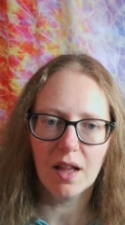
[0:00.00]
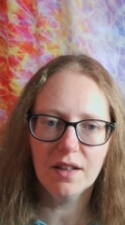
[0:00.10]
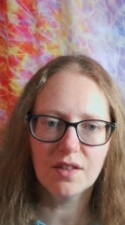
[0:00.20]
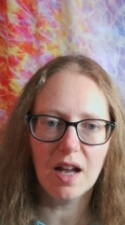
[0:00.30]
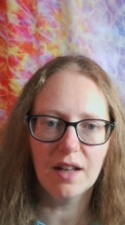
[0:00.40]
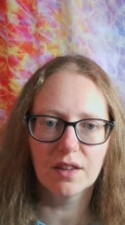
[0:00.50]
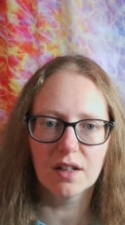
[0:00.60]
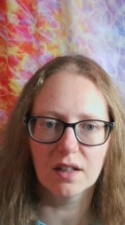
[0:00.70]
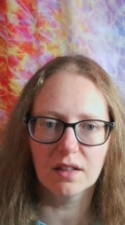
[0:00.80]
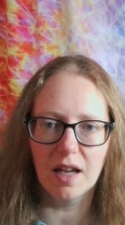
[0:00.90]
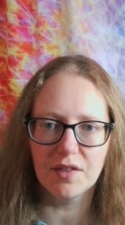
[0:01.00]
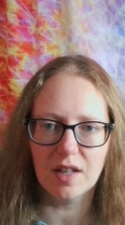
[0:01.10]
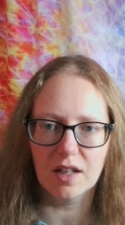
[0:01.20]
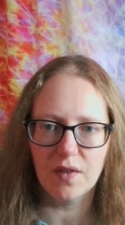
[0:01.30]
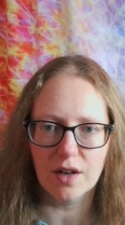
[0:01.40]
is that their life
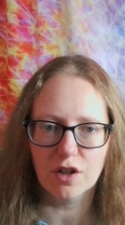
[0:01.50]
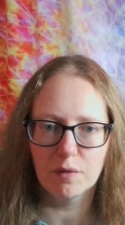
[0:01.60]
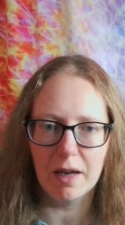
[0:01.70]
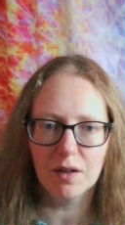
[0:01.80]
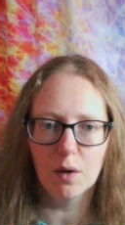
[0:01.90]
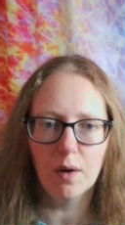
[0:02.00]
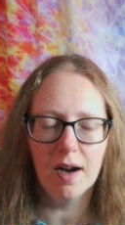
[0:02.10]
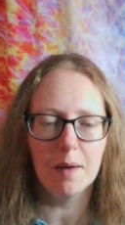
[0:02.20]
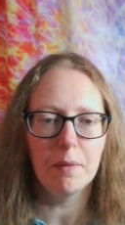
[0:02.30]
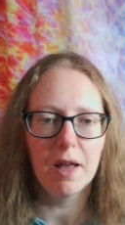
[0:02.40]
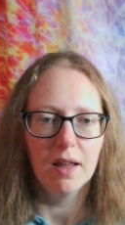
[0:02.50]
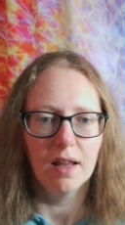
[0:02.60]
satisfaction might go up